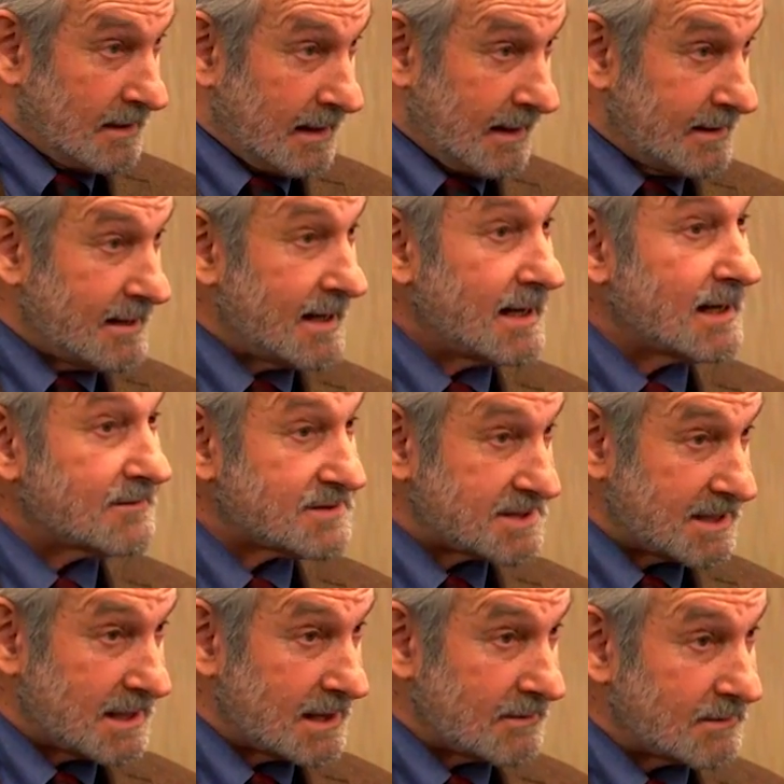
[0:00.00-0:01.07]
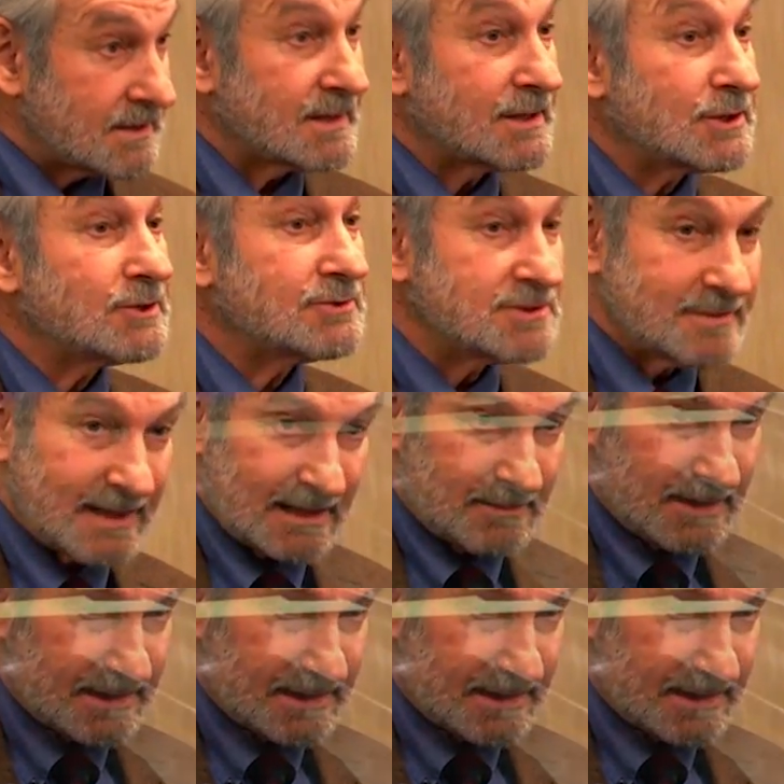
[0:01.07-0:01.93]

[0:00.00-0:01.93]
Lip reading: And they have saved a huge amount of